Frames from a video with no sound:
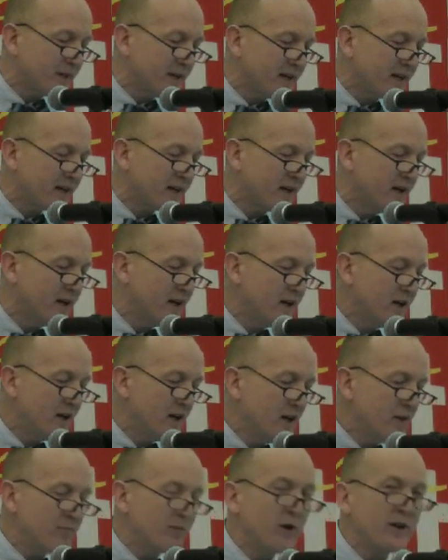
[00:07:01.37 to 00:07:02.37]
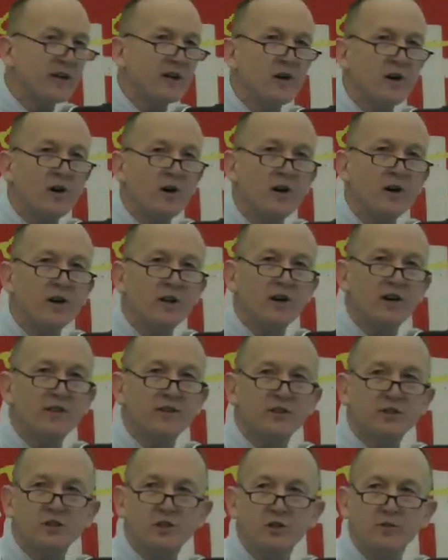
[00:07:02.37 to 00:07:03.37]
being, putting all
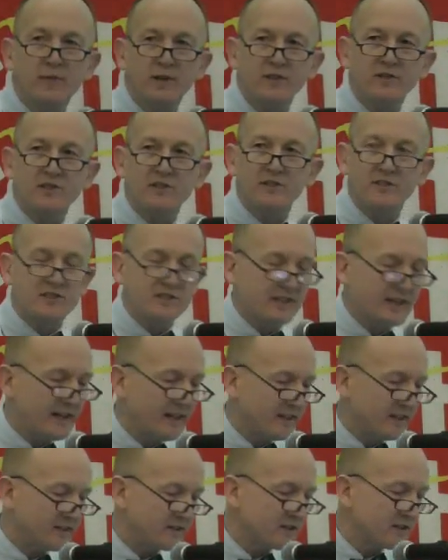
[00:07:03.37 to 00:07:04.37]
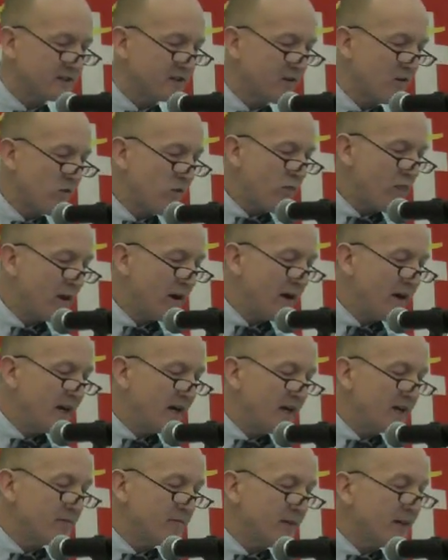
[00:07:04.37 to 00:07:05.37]
other tumults to silence.
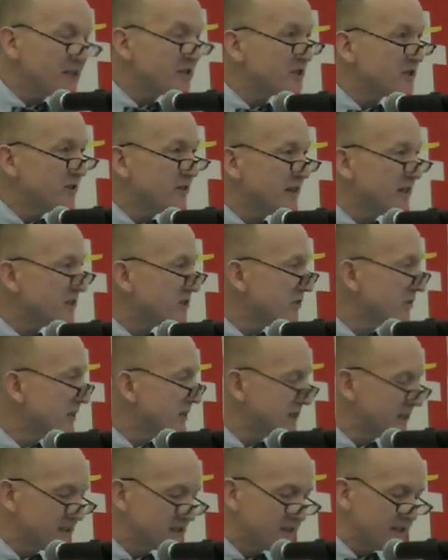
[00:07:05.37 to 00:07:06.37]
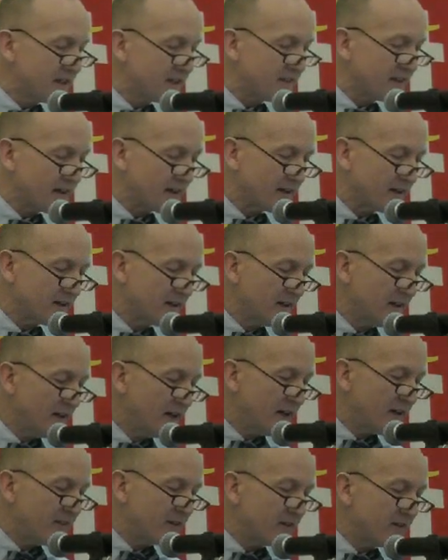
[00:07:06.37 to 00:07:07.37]
It must do this, or it does nothing.
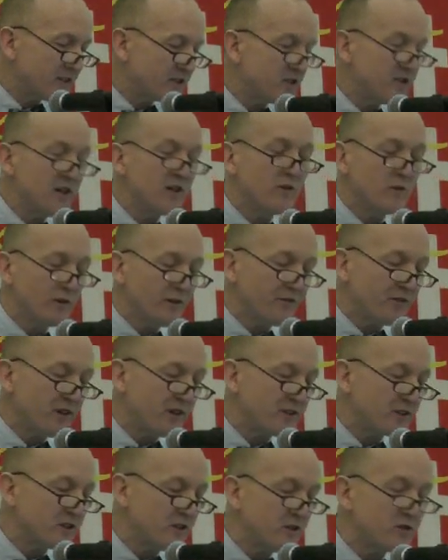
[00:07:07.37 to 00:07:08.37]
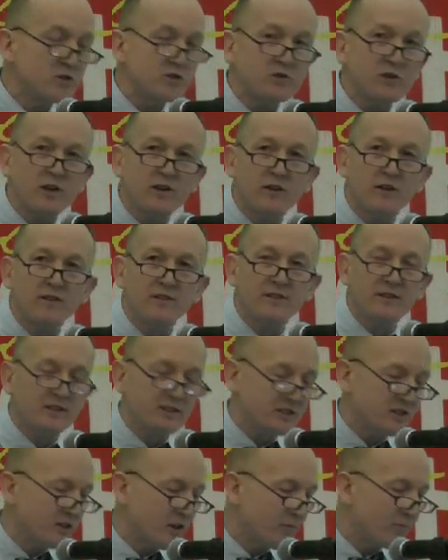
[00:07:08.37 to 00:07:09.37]
If there is no struggle, there
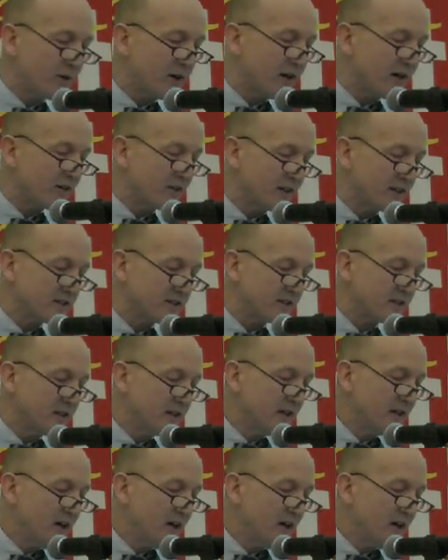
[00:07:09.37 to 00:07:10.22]
is no progress.